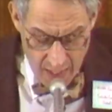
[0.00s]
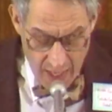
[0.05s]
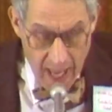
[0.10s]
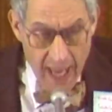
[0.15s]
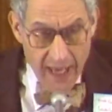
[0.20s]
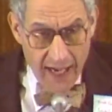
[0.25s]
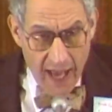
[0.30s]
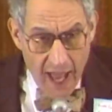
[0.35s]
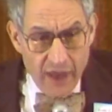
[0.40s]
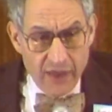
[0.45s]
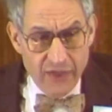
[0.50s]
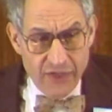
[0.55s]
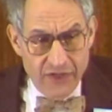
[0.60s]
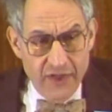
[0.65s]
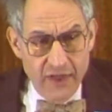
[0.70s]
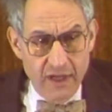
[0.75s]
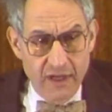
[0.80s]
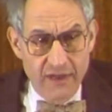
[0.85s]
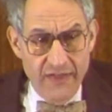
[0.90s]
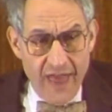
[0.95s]
And I
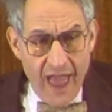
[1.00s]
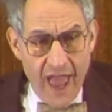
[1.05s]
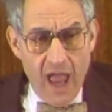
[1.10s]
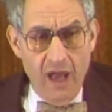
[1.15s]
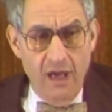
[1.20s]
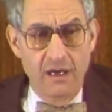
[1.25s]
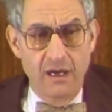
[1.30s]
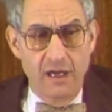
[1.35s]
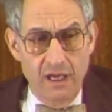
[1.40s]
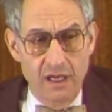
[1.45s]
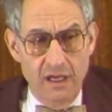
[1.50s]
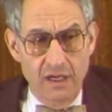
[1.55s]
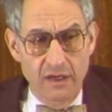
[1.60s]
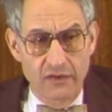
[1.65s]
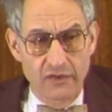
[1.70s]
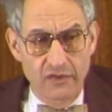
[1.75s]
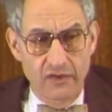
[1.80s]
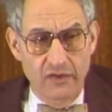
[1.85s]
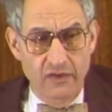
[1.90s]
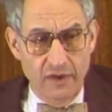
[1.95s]
think that
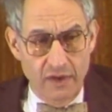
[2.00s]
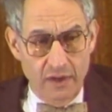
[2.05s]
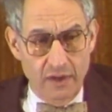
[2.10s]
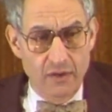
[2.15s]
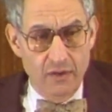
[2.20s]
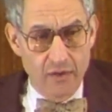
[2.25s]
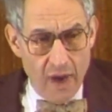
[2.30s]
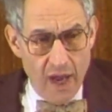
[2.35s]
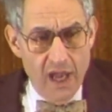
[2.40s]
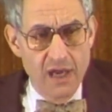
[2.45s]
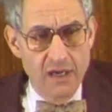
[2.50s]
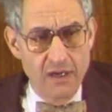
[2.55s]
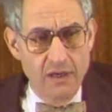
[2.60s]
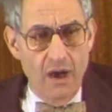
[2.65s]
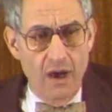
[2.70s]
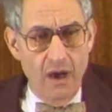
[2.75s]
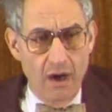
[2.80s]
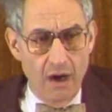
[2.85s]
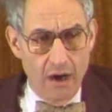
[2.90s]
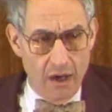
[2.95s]
is the great
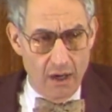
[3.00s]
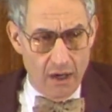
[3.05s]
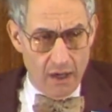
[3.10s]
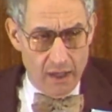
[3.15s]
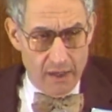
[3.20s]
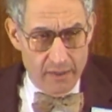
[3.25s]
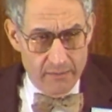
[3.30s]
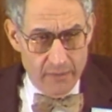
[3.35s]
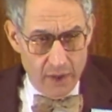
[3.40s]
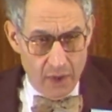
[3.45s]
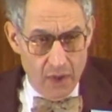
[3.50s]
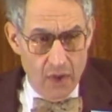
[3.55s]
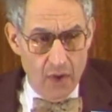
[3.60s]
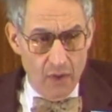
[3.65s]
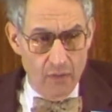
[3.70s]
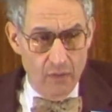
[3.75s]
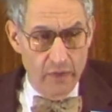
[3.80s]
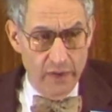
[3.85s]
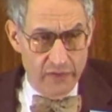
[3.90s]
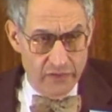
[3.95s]
harm
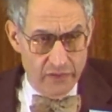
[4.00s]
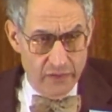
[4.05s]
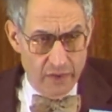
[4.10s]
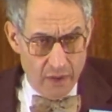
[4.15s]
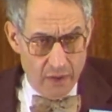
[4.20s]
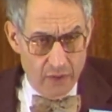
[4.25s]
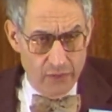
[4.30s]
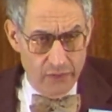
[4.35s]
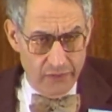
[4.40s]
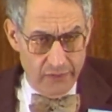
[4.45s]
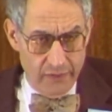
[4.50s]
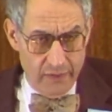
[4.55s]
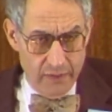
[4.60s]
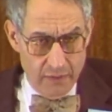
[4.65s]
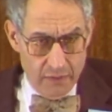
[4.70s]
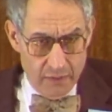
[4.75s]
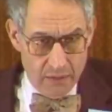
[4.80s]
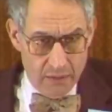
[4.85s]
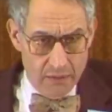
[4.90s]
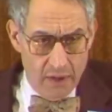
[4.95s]
which those
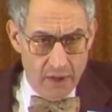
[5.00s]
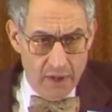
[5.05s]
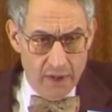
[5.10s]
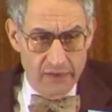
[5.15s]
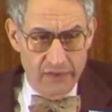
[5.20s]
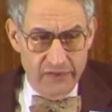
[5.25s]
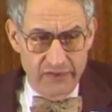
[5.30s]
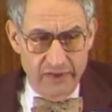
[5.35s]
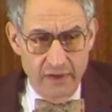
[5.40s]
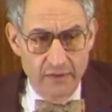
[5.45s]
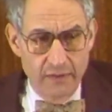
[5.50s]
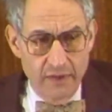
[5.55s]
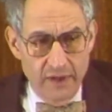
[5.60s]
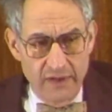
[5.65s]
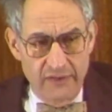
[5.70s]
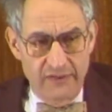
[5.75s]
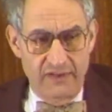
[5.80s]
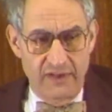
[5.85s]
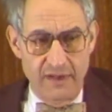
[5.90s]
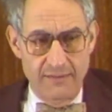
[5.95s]
two
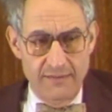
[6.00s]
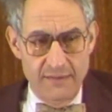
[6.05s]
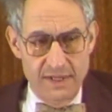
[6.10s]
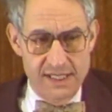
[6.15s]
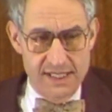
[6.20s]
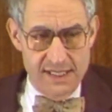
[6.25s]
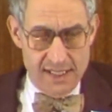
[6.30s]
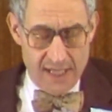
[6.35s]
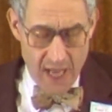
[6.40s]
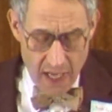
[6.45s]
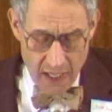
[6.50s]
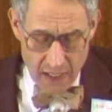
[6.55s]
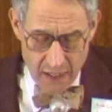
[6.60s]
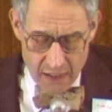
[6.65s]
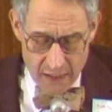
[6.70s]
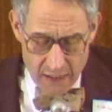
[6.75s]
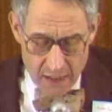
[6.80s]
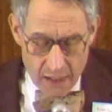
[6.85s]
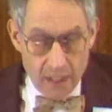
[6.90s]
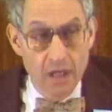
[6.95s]
seriously
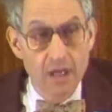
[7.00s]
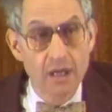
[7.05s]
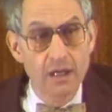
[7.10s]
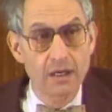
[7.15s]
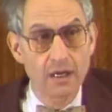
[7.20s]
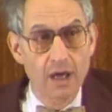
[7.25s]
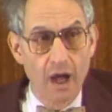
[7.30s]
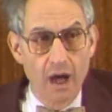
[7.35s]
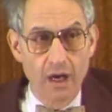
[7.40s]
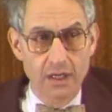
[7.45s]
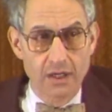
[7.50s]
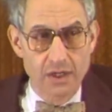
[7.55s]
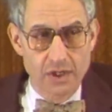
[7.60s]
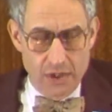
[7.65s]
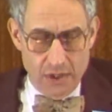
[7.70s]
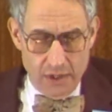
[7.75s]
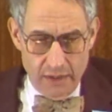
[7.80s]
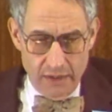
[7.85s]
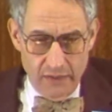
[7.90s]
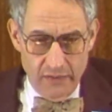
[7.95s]
mistaken
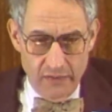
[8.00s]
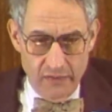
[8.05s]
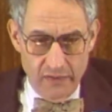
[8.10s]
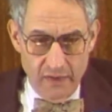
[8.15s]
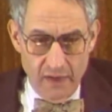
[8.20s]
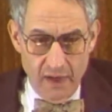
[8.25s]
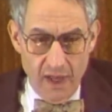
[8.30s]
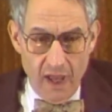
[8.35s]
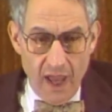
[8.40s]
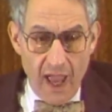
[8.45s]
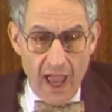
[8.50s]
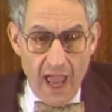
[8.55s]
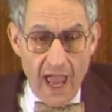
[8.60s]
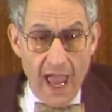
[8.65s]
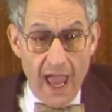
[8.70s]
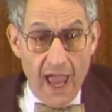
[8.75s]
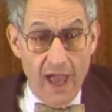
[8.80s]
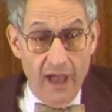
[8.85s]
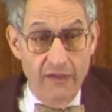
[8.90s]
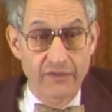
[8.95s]
doctrines
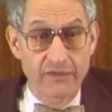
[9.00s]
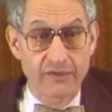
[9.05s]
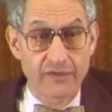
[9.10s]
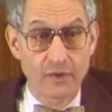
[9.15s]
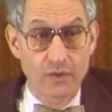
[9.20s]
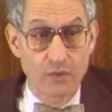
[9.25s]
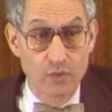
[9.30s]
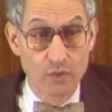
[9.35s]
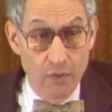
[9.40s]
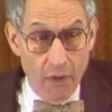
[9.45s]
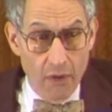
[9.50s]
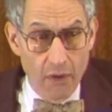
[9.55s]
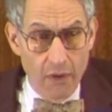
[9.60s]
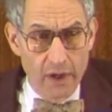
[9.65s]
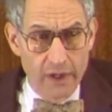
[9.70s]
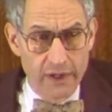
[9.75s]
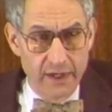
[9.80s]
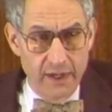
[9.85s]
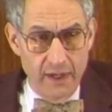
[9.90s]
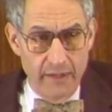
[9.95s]
have
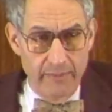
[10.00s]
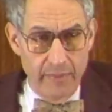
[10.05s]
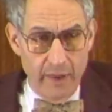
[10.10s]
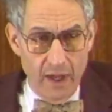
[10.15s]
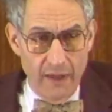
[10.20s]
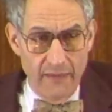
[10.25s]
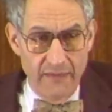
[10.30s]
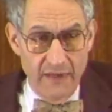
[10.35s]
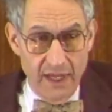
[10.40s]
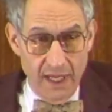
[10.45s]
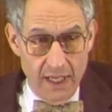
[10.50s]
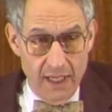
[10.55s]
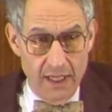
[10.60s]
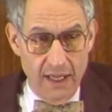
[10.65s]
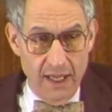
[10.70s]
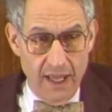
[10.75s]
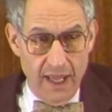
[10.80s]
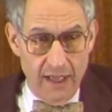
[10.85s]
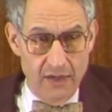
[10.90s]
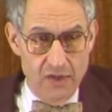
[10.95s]
wrought upon the
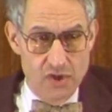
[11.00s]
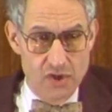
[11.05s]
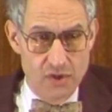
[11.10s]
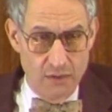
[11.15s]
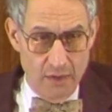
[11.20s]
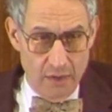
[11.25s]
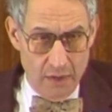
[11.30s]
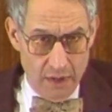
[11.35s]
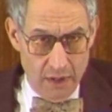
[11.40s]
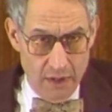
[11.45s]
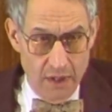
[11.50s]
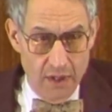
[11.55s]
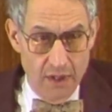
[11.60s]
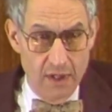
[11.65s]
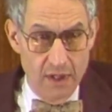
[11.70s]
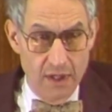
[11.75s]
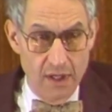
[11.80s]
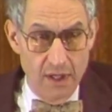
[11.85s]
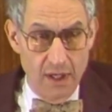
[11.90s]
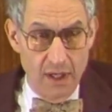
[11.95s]
intellectual
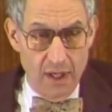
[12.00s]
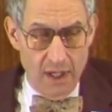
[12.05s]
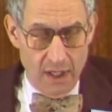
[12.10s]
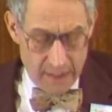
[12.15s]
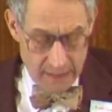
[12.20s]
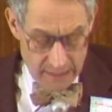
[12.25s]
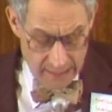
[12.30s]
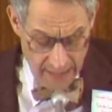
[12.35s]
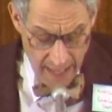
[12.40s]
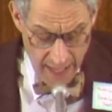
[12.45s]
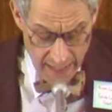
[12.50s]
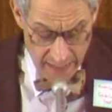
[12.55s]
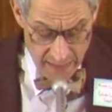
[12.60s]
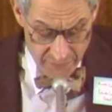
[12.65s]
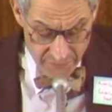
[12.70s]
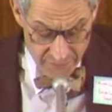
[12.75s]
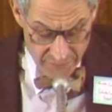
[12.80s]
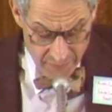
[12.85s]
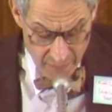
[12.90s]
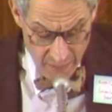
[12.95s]

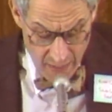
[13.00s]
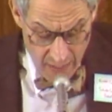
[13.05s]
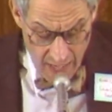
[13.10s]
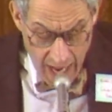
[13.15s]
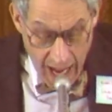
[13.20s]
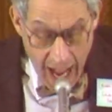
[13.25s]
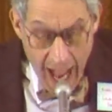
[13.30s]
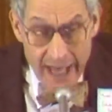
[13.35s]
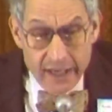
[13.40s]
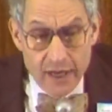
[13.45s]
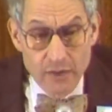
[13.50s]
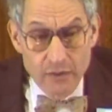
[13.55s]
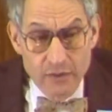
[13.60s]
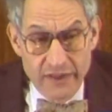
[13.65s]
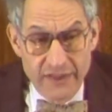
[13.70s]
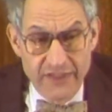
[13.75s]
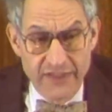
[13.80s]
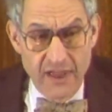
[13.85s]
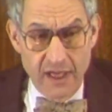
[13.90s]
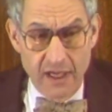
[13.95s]
life. I
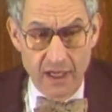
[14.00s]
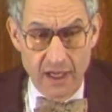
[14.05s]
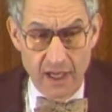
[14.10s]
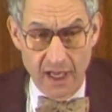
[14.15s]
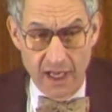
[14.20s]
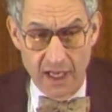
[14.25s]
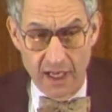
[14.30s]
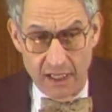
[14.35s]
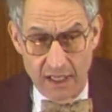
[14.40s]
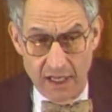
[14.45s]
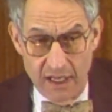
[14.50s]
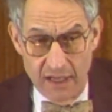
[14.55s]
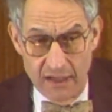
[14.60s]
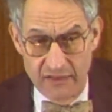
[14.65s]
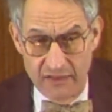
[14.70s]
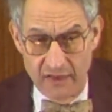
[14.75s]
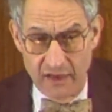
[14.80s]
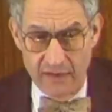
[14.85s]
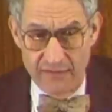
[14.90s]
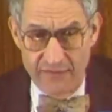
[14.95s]
don't think it
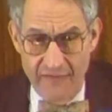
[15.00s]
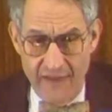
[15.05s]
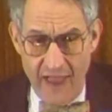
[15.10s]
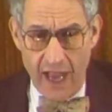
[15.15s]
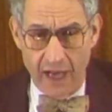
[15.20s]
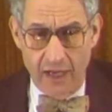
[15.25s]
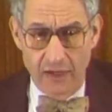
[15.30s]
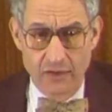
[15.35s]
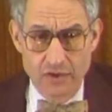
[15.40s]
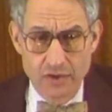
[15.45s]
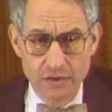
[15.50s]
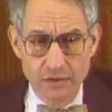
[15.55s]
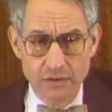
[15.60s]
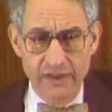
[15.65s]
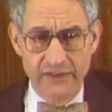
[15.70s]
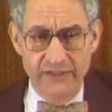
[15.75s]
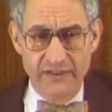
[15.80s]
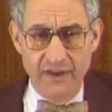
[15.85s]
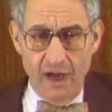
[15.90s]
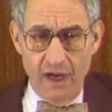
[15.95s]
is, in fact,
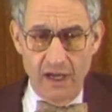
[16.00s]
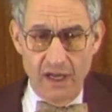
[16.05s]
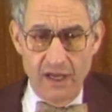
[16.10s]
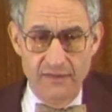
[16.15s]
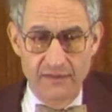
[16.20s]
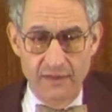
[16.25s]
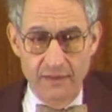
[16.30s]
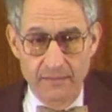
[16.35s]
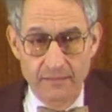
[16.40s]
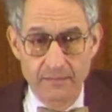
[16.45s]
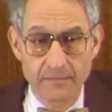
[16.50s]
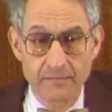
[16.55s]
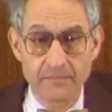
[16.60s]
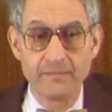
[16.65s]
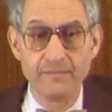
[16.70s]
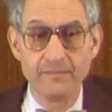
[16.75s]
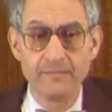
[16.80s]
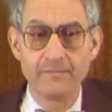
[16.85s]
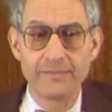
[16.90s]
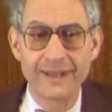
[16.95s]
true. It's not even
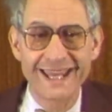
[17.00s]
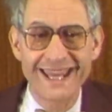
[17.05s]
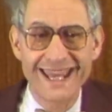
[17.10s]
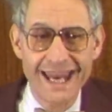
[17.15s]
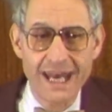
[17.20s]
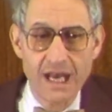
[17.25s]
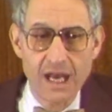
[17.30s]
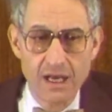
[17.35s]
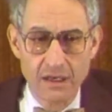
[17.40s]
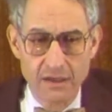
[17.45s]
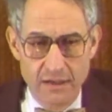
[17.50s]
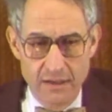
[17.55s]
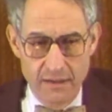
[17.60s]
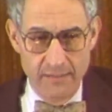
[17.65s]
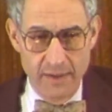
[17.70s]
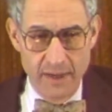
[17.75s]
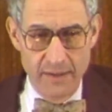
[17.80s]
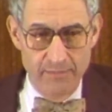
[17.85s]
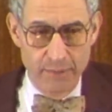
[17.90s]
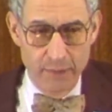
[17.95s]
beginning to
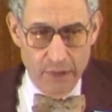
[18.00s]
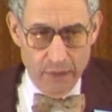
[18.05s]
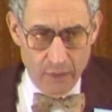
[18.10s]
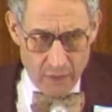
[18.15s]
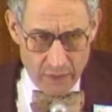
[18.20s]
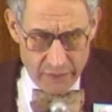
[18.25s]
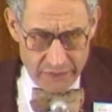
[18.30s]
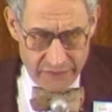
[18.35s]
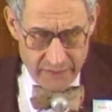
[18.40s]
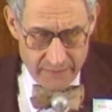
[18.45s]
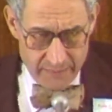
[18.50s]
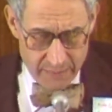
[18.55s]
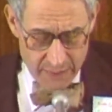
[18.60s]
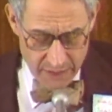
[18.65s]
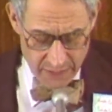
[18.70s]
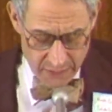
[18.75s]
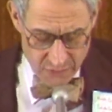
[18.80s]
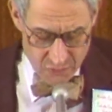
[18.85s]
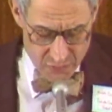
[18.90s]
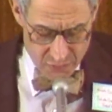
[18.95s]
be
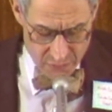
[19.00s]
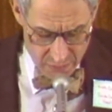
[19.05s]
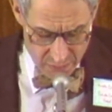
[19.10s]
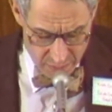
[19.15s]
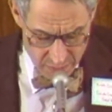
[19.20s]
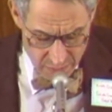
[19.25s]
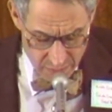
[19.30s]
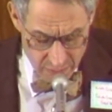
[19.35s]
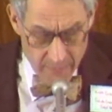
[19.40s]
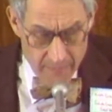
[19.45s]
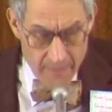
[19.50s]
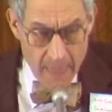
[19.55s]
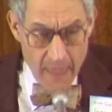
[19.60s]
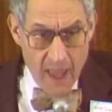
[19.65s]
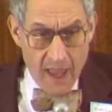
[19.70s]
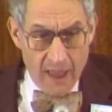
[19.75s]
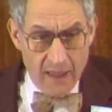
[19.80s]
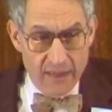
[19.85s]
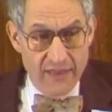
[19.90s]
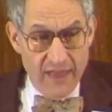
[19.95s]
plausibly true
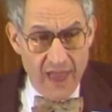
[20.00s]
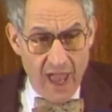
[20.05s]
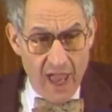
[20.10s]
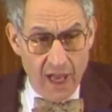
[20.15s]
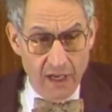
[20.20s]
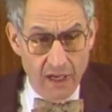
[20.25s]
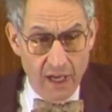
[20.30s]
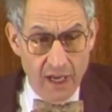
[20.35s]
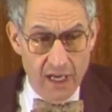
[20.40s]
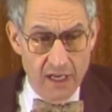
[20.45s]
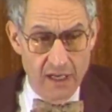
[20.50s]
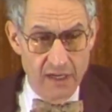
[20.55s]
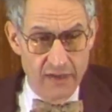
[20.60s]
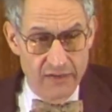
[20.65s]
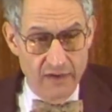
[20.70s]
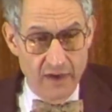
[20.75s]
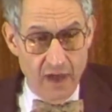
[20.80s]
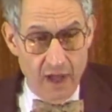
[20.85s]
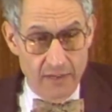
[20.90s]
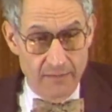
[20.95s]
that it
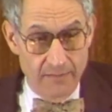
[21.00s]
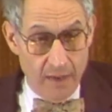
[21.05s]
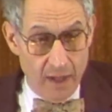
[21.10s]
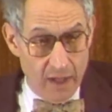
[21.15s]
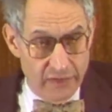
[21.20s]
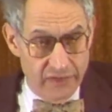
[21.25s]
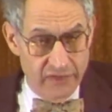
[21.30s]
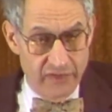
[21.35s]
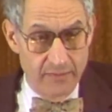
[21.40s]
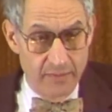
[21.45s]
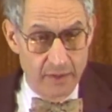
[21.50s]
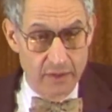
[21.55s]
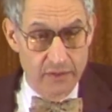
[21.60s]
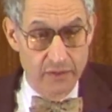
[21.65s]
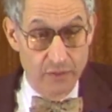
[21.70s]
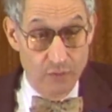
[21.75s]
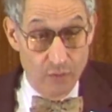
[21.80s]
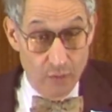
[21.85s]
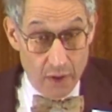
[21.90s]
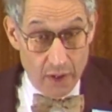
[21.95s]
is not possible
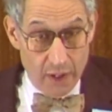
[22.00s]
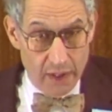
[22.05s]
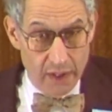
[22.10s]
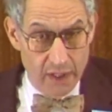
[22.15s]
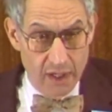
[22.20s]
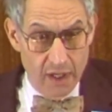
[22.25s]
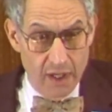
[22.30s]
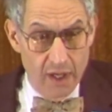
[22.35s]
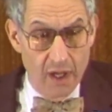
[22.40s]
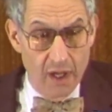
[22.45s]
to work